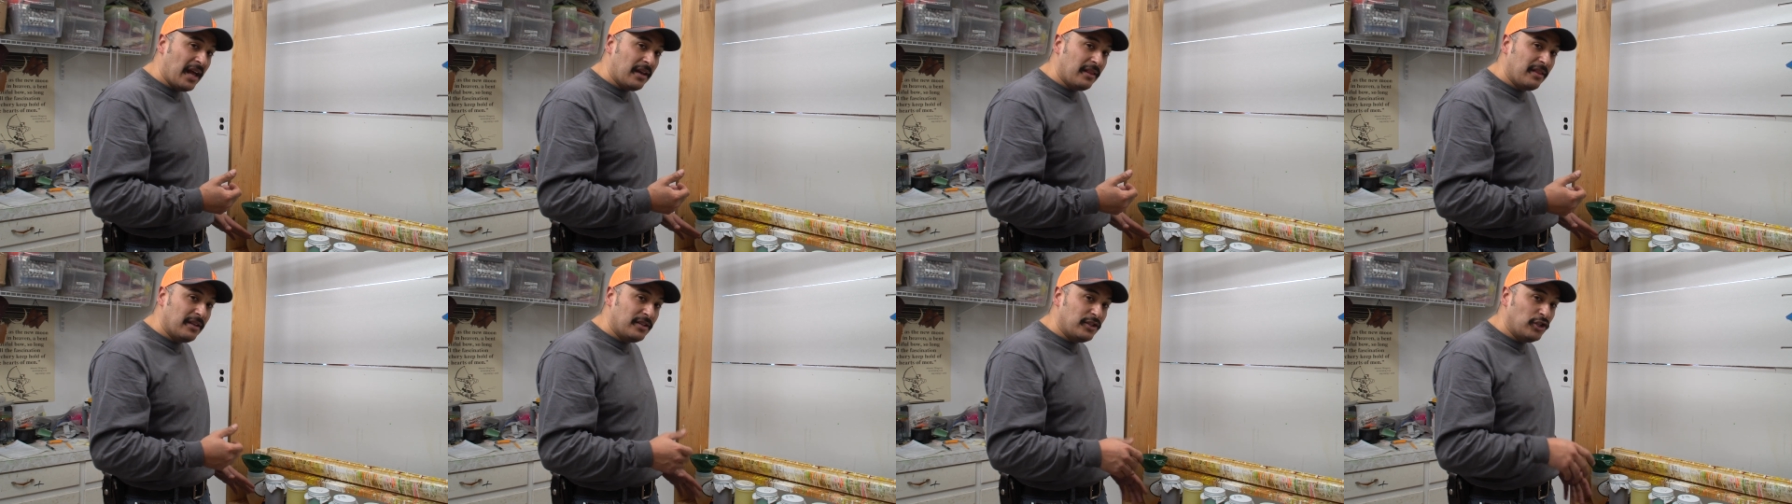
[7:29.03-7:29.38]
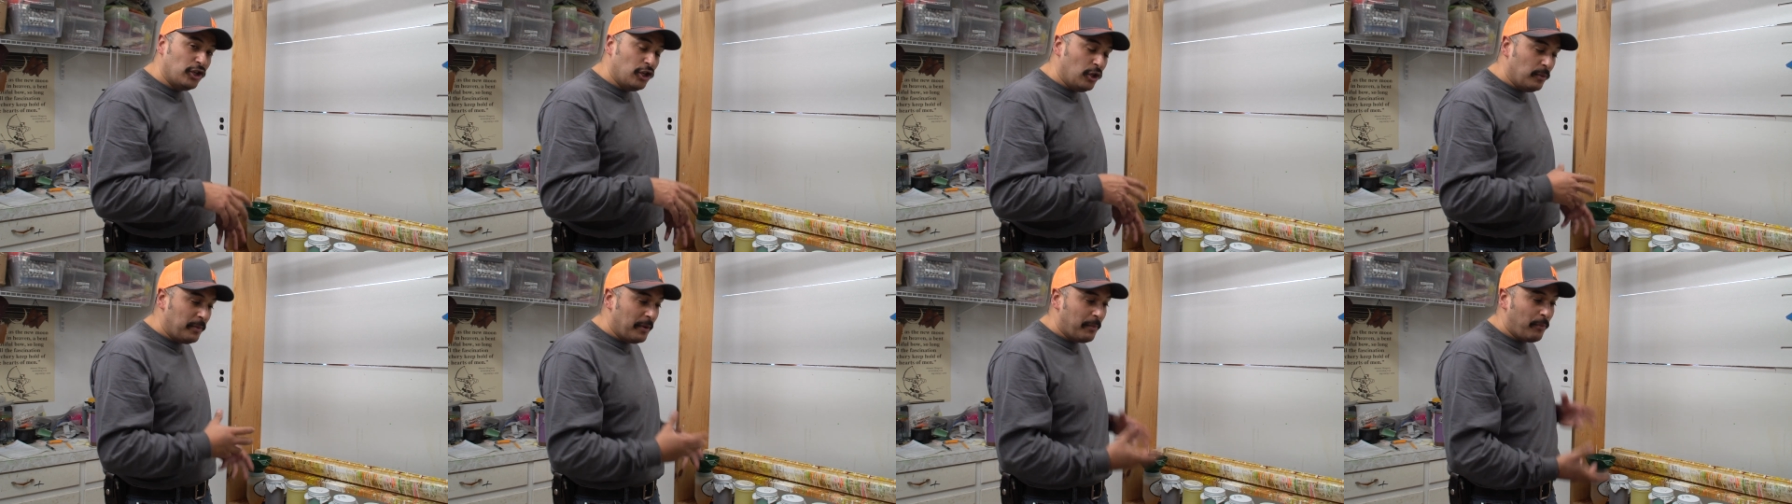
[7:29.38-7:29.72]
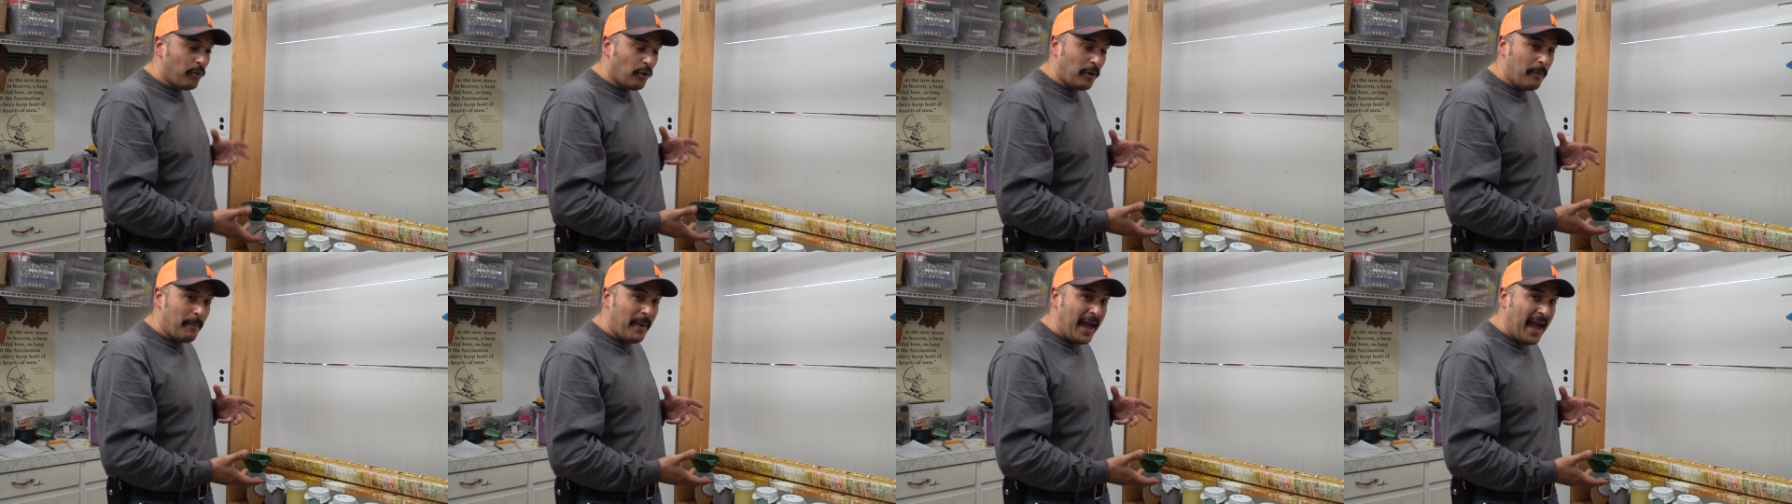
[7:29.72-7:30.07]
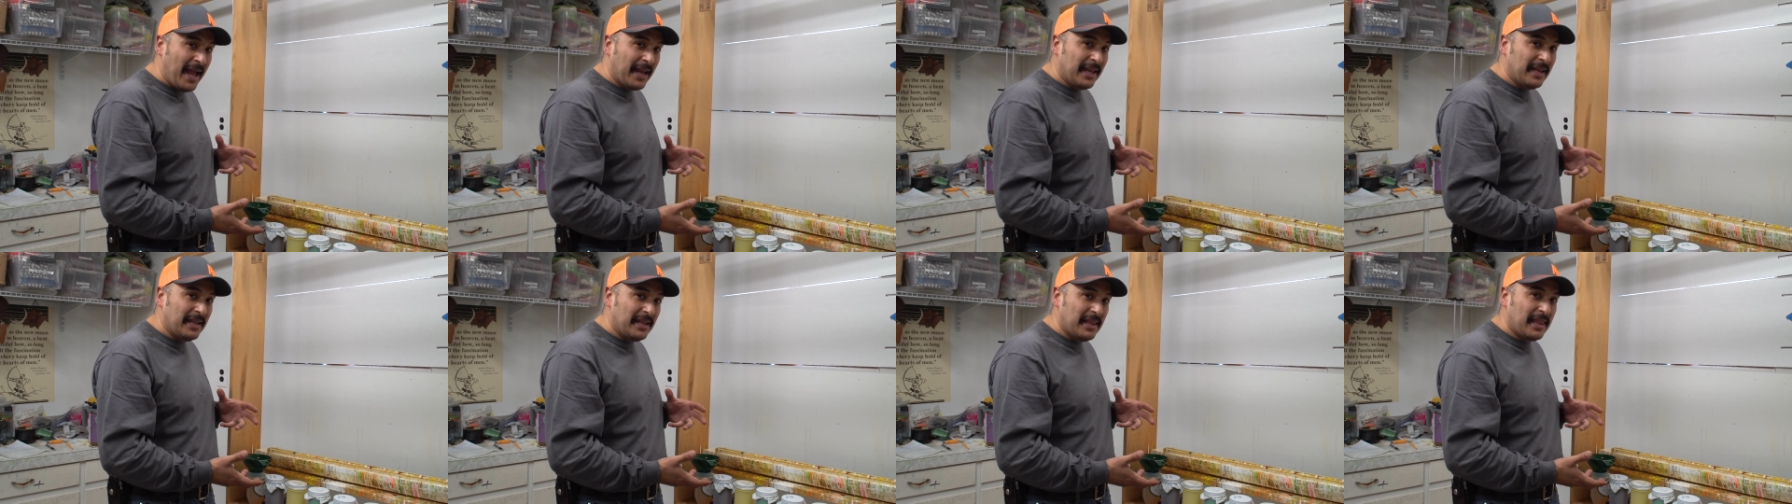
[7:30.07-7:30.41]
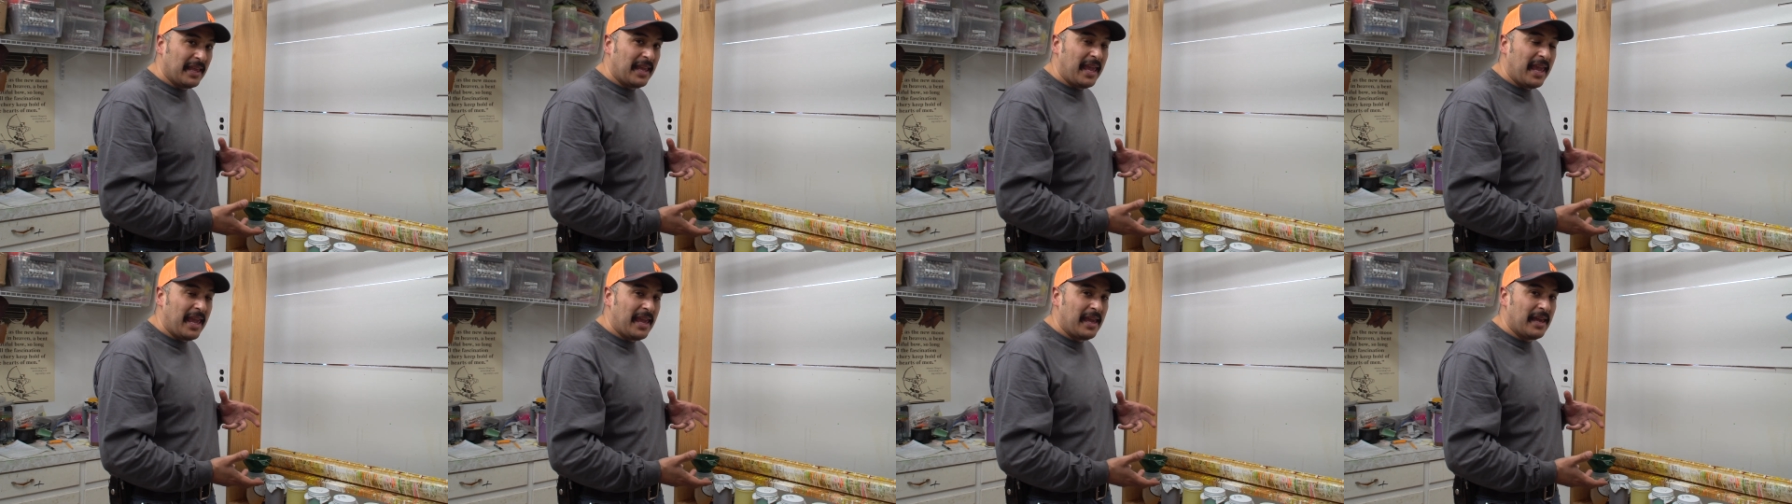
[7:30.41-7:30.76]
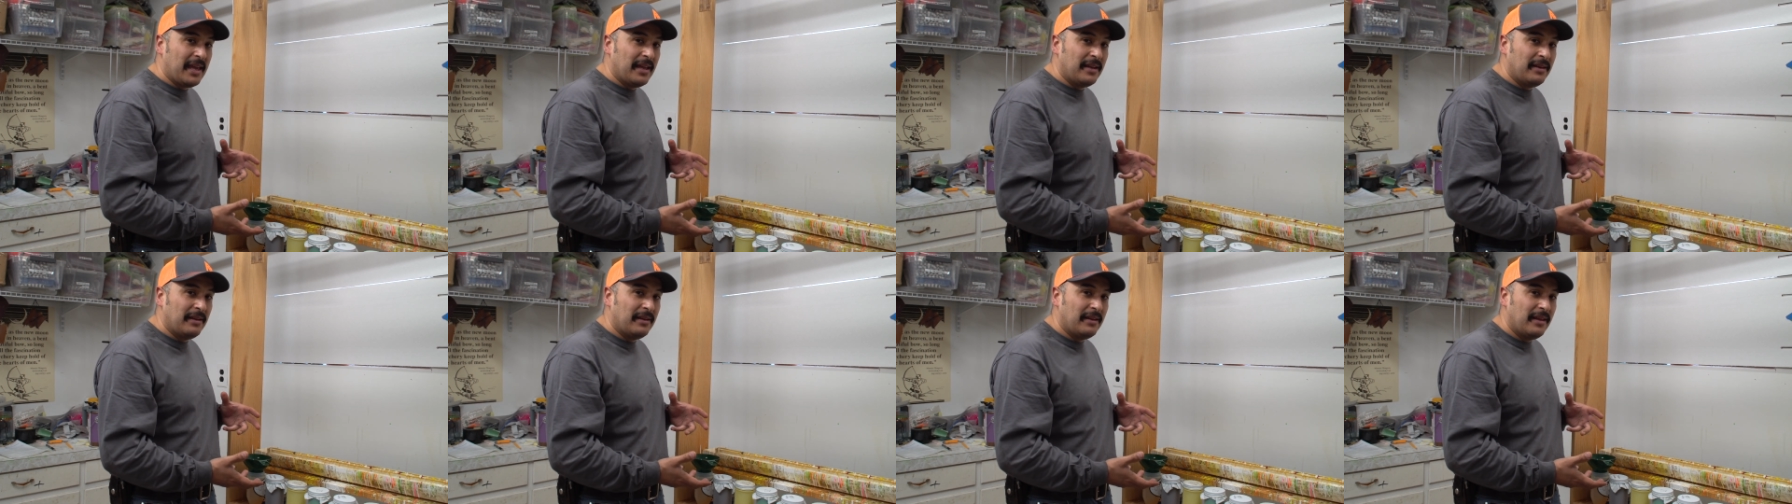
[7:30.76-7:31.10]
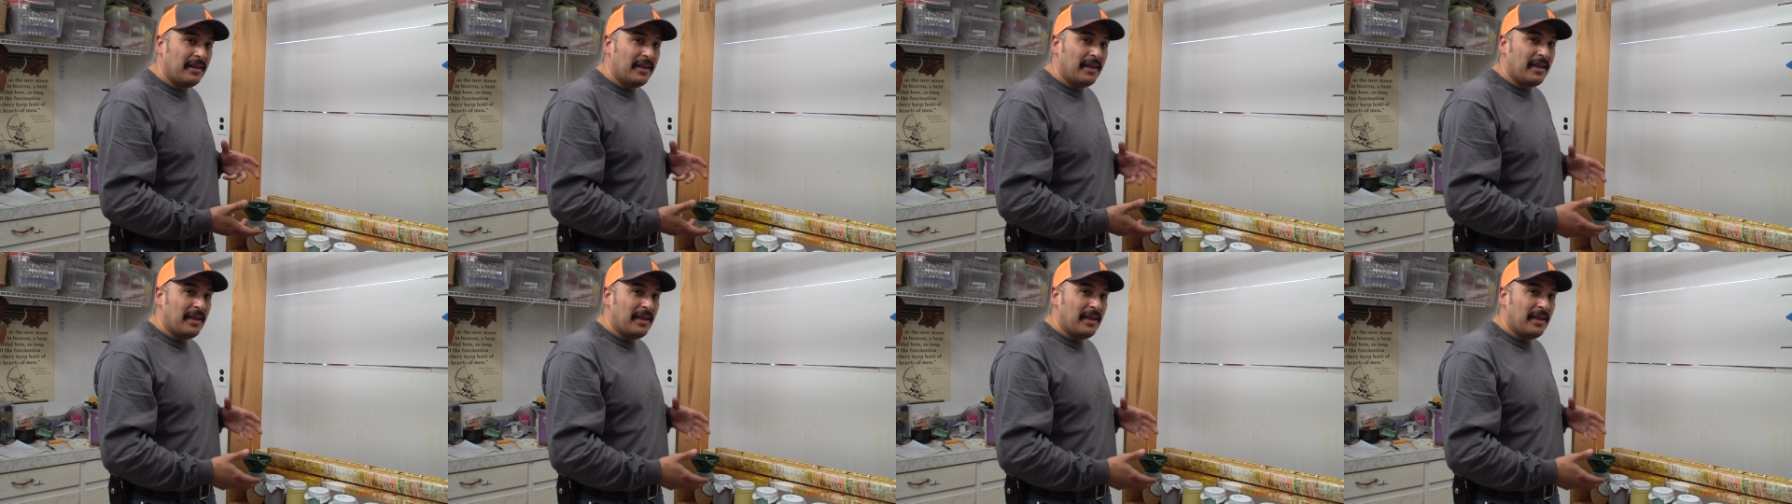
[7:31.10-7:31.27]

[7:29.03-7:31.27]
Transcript: out of the tube and pour it back into the can